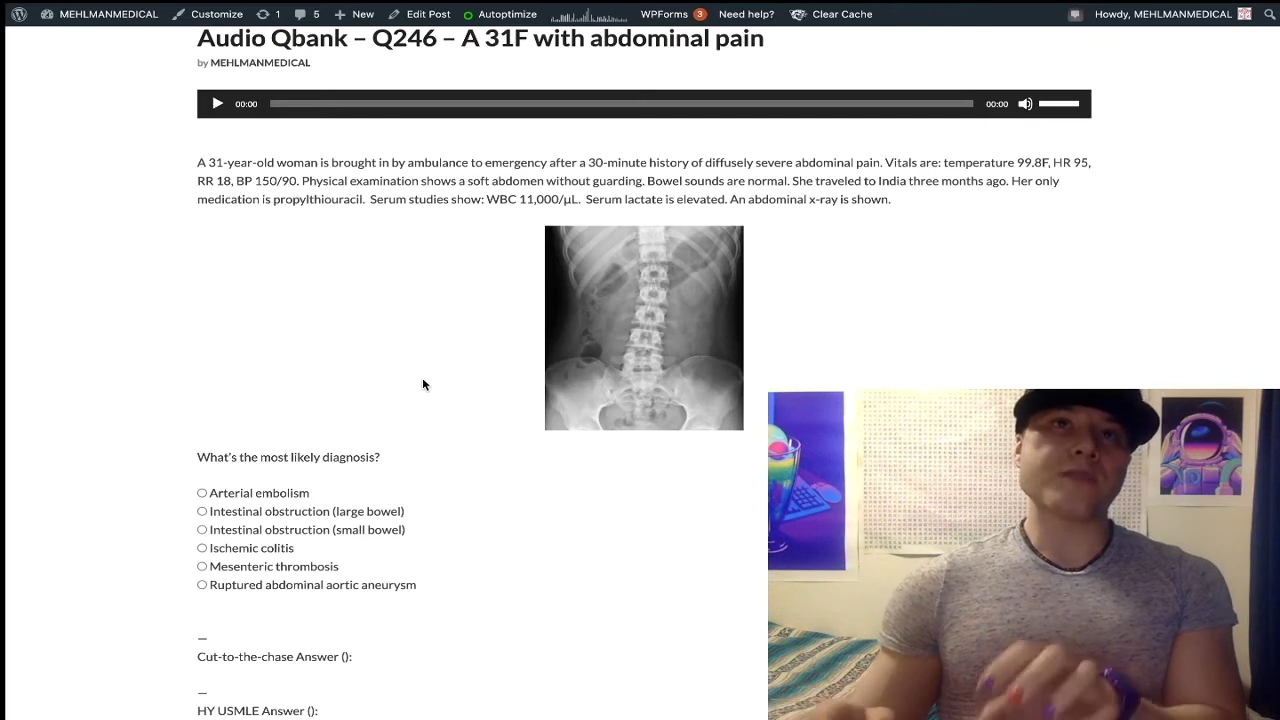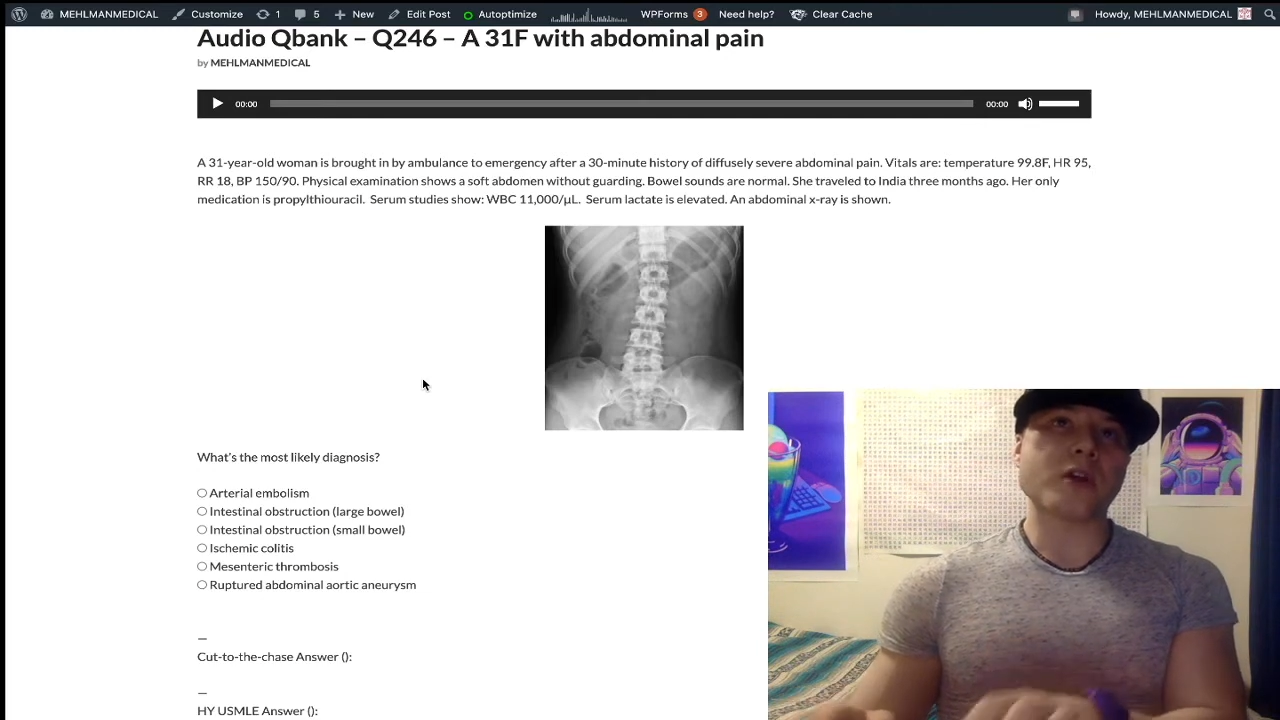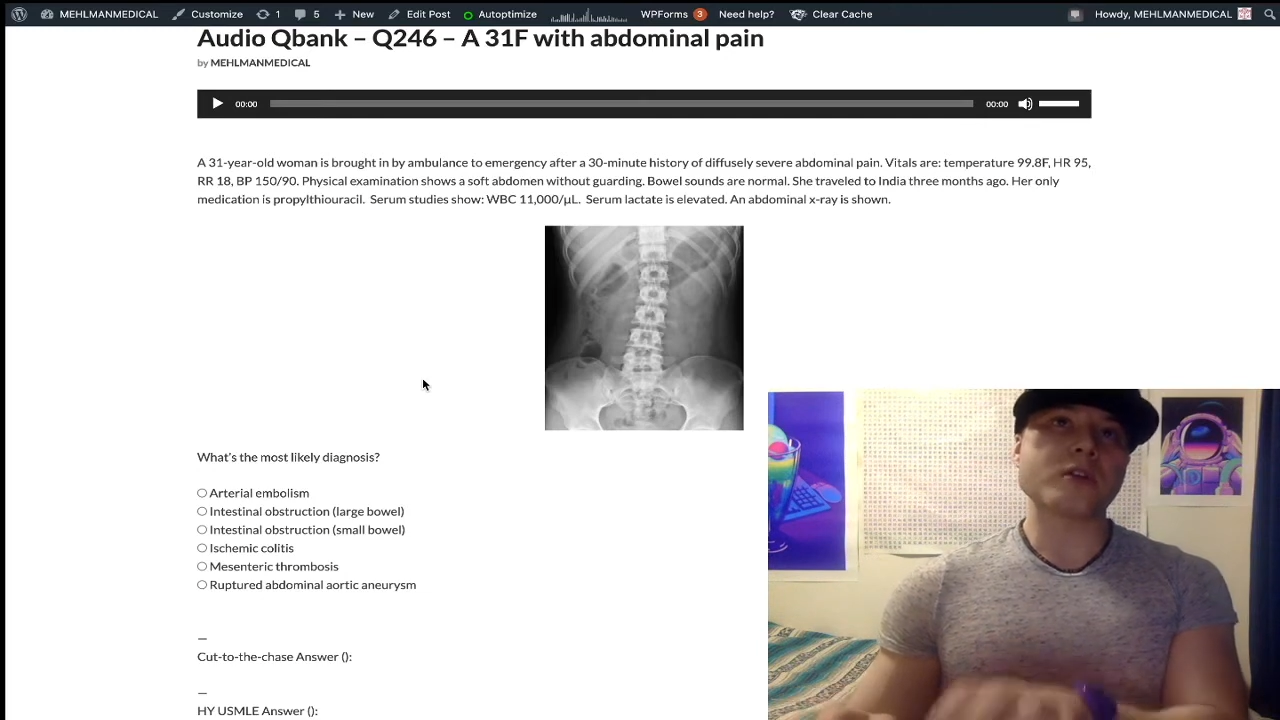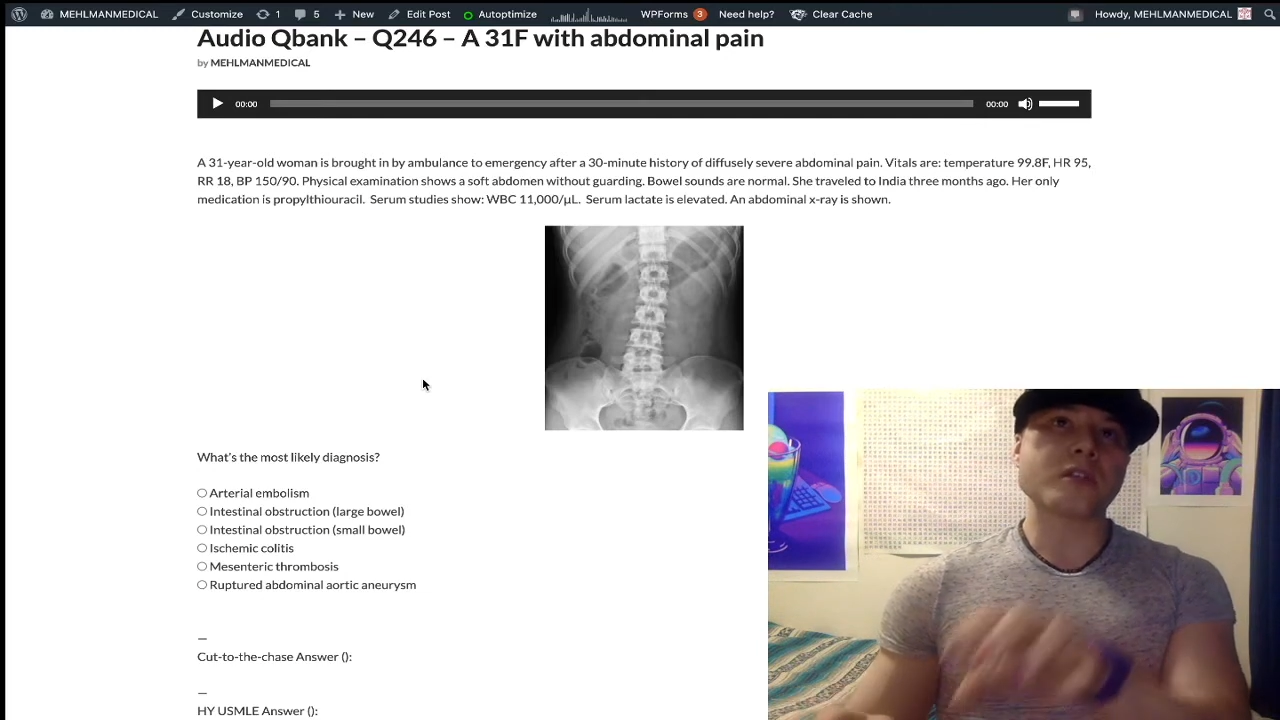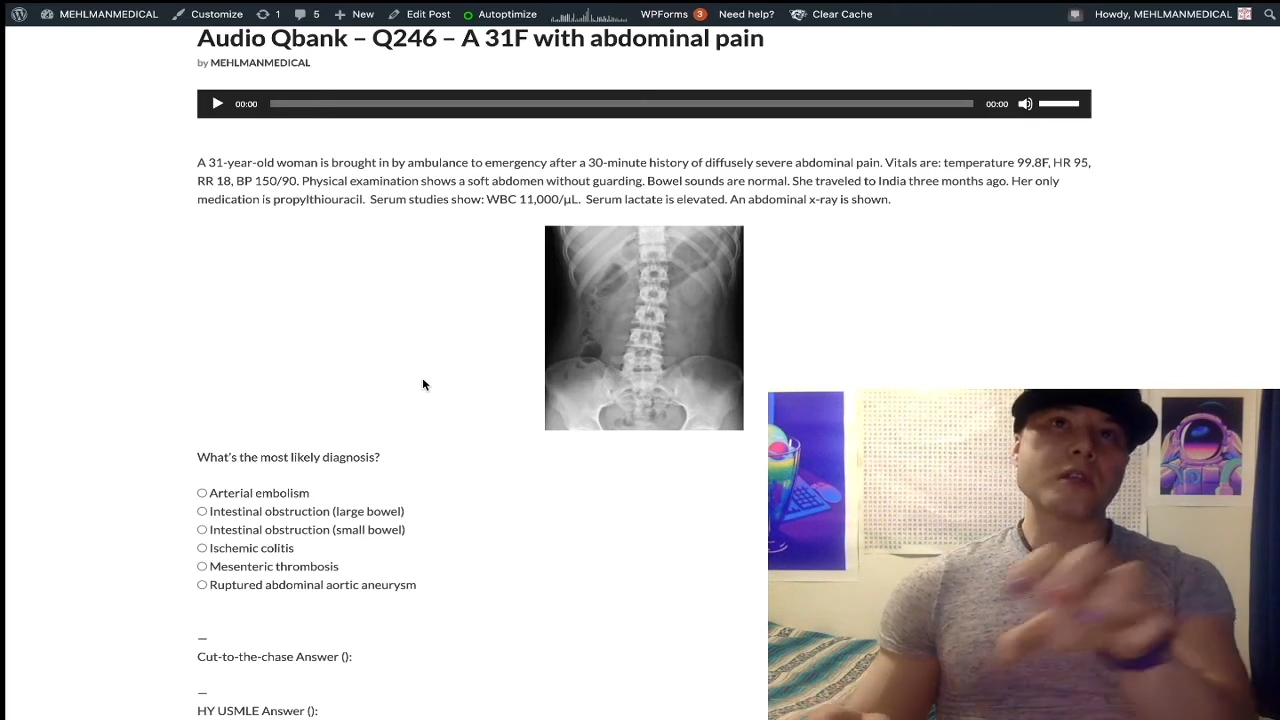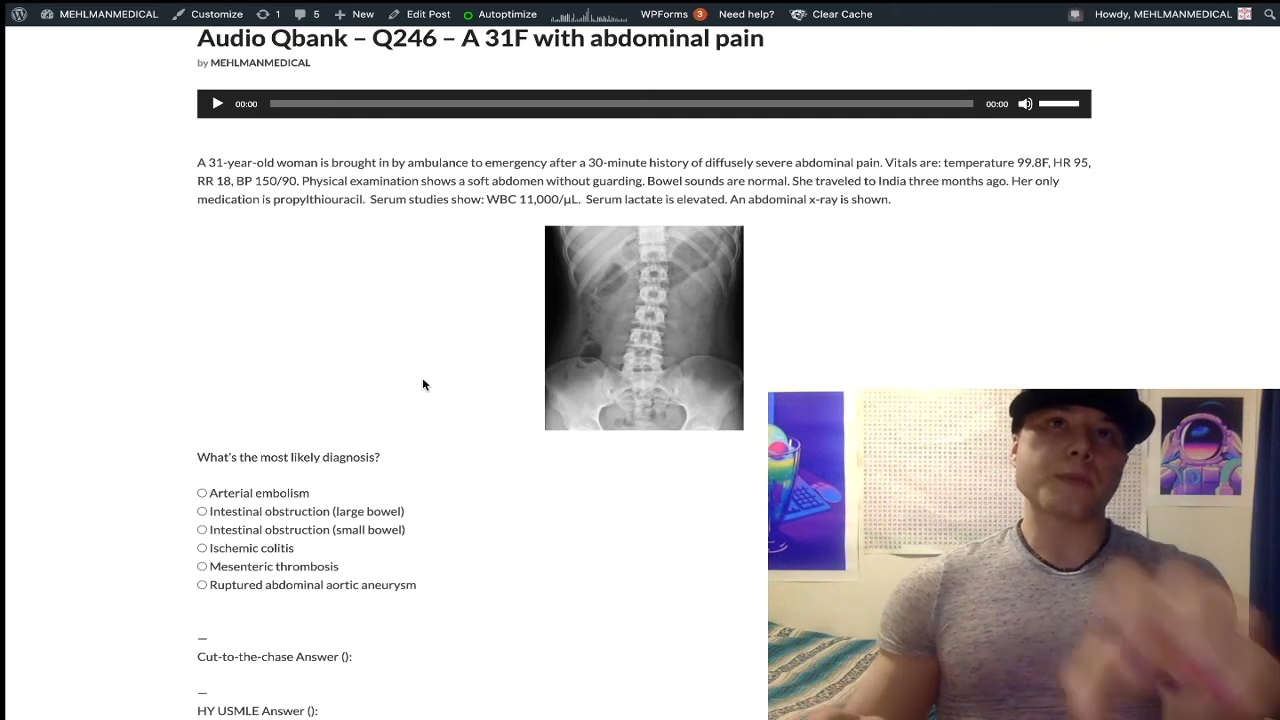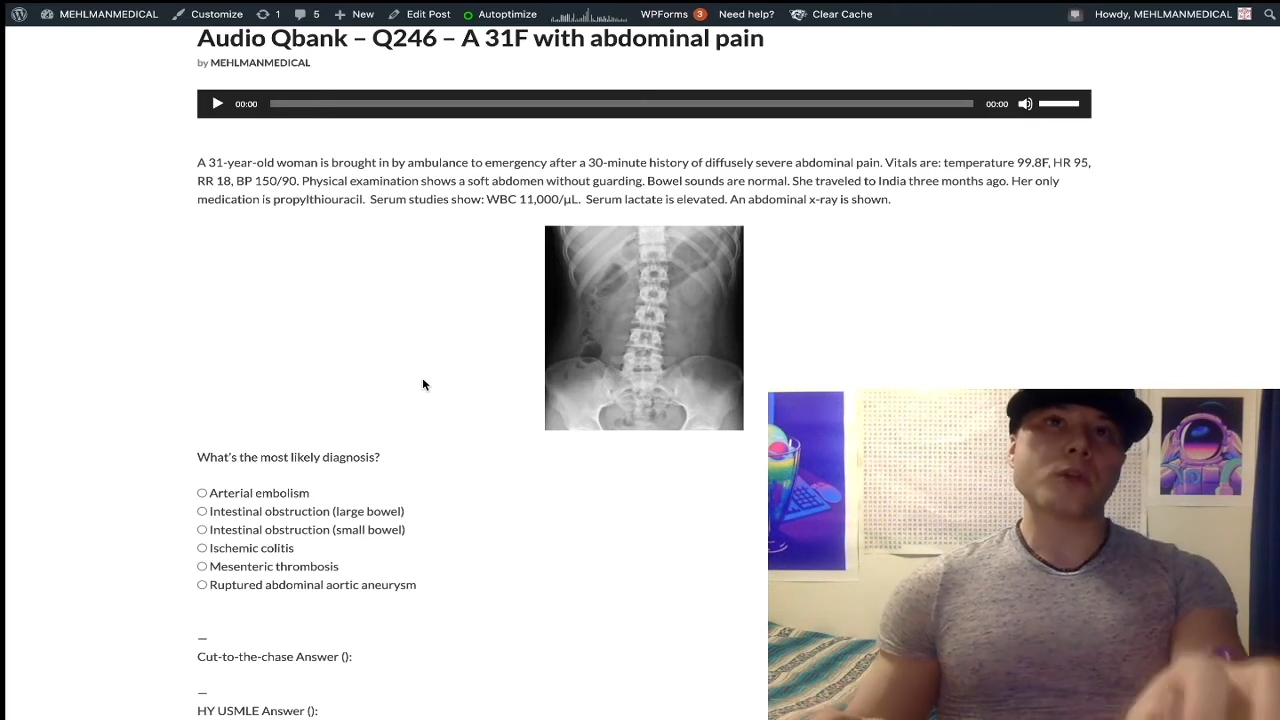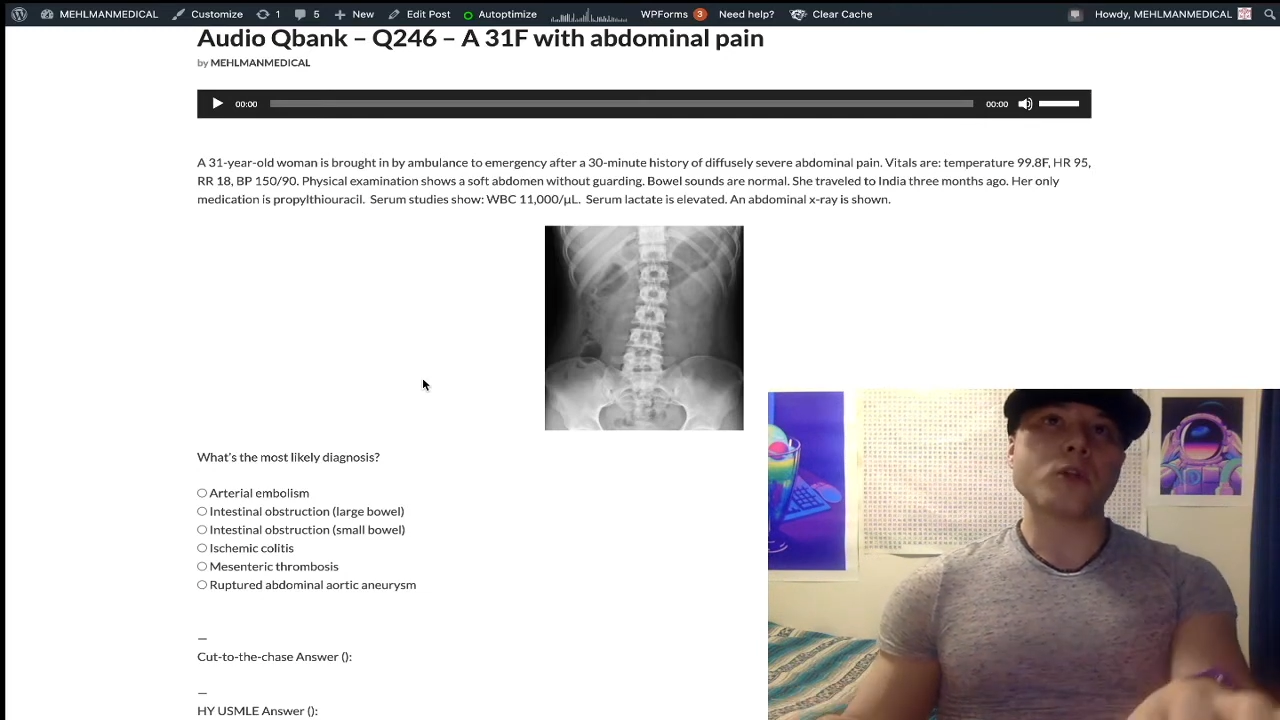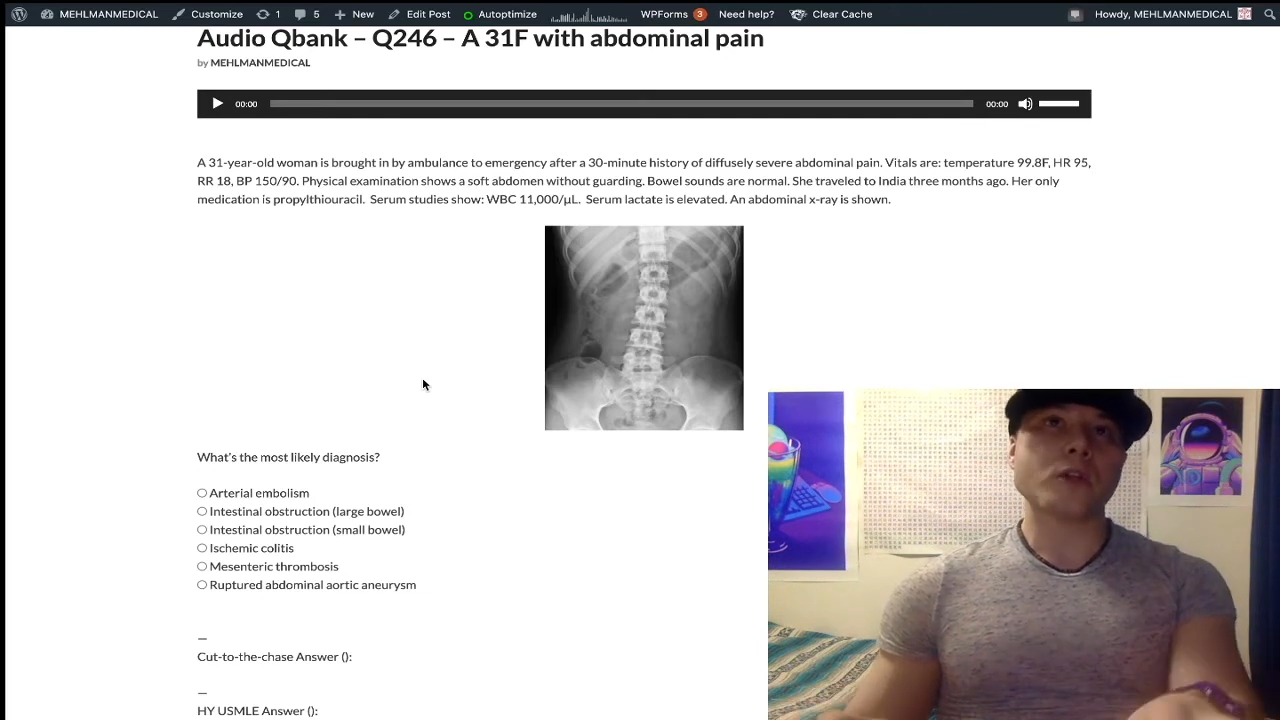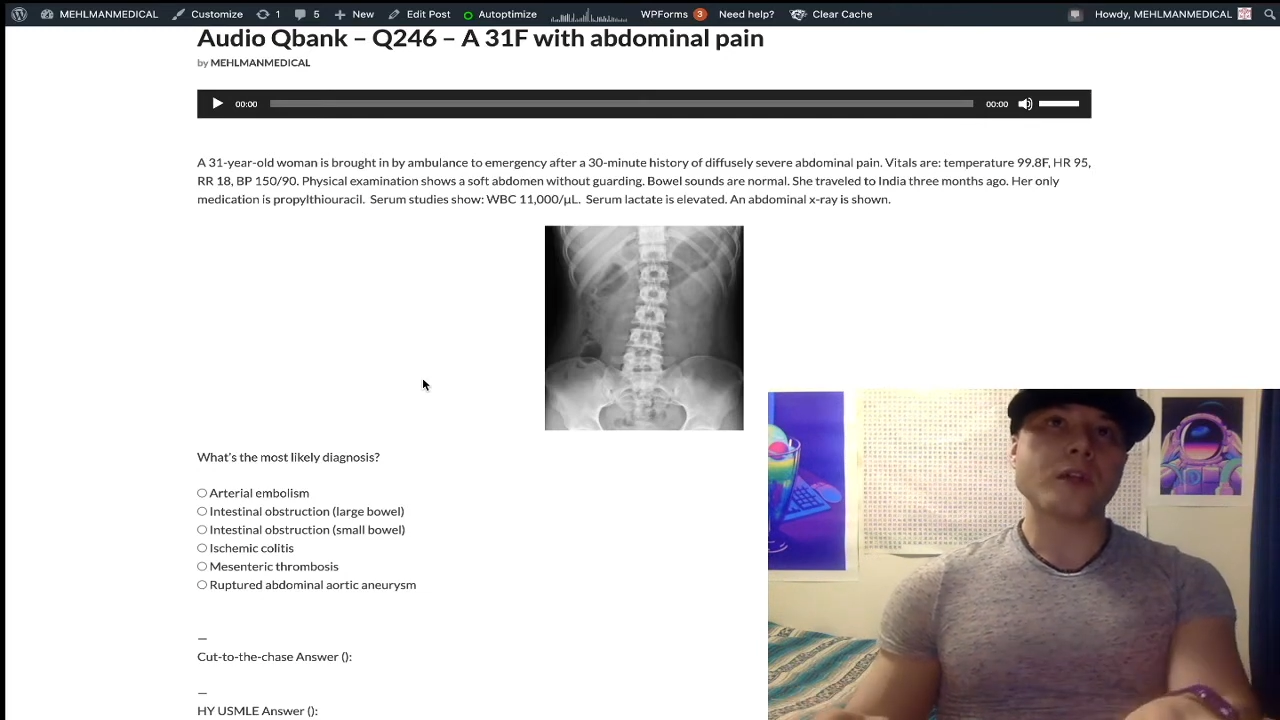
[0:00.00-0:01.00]
very
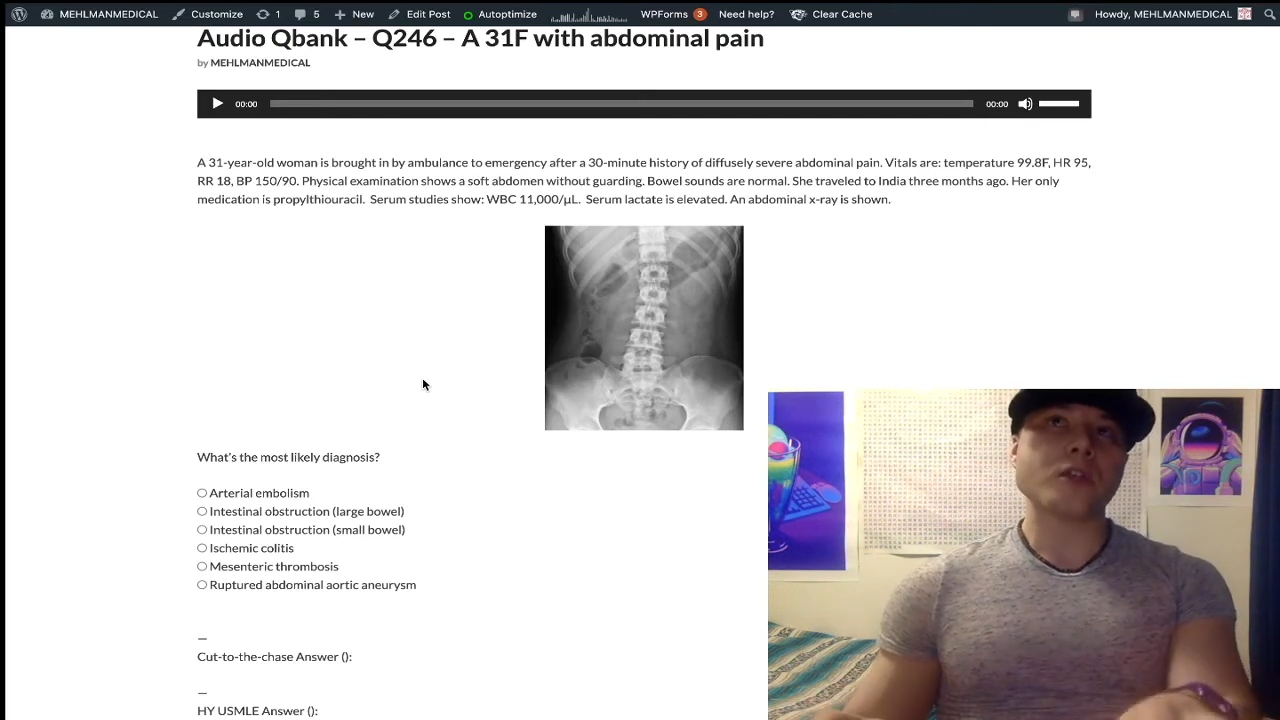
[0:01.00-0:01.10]
similarly